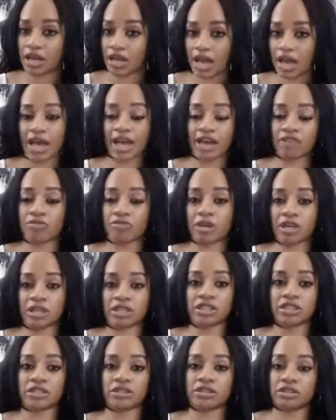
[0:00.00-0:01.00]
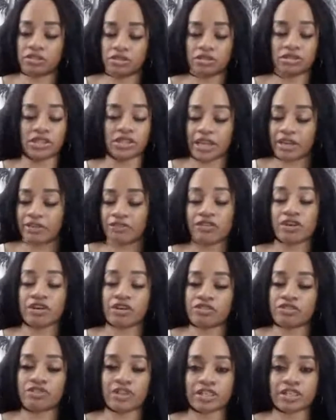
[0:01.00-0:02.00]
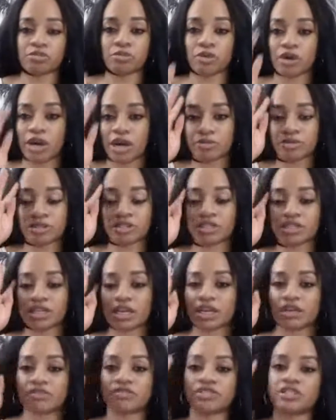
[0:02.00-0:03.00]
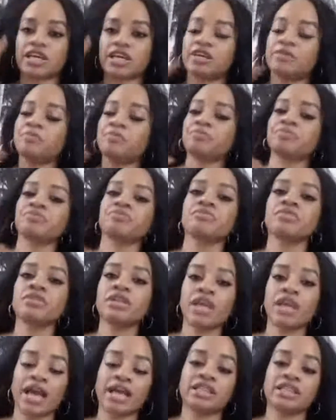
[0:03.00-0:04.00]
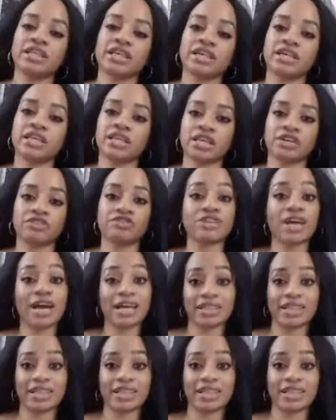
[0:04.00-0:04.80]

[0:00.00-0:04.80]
I have made very flexible options, like I've said. And then if not